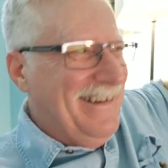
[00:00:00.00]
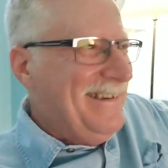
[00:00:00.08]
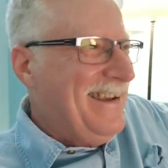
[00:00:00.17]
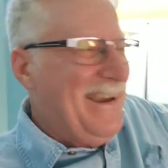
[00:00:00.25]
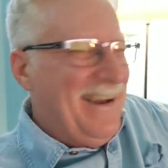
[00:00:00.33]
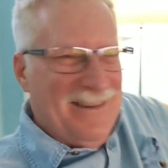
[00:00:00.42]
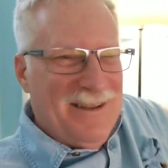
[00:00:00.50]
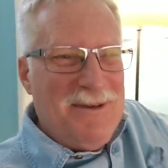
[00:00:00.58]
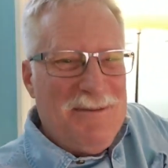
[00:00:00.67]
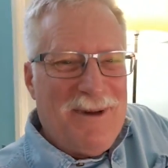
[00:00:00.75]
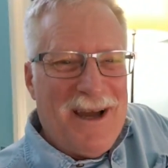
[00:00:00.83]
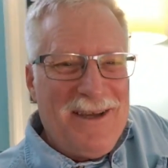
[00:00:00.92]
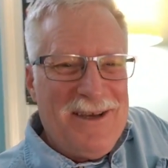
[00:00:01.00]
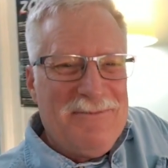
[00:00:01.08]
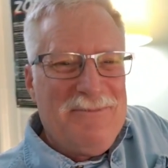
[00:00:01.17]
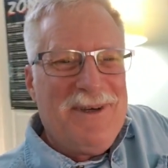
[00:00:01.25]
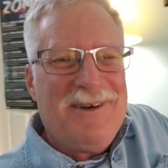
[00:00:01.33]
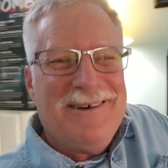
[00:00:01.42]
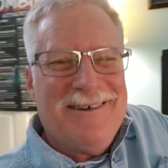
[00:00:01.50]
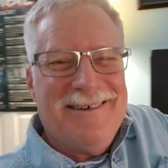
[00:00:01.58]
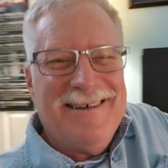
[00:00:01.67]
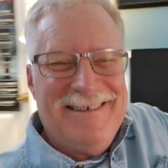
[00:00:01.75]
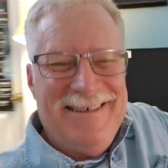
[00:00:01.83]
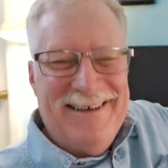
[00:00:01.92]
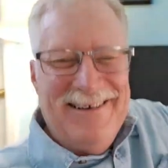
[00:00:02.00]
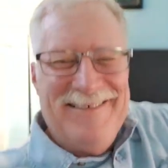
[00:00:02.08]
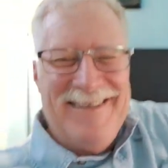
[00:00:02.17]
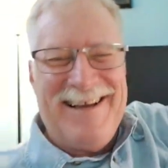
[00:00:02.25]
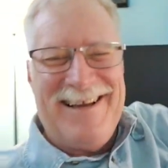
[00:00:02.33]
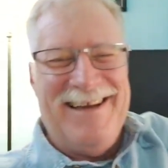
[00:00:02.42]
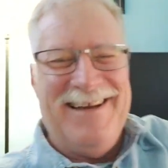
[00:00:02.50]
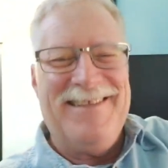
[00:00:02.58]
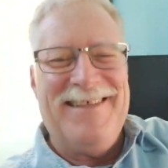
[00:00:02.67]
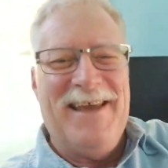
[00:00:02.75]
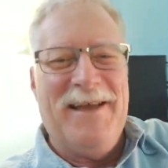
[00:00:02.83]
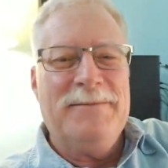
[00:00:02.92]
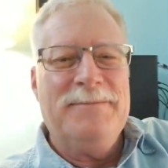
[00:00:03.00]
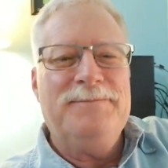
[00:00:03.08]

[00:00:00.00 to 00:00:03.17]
Yeah, let me buy you a beer, that kind of thing.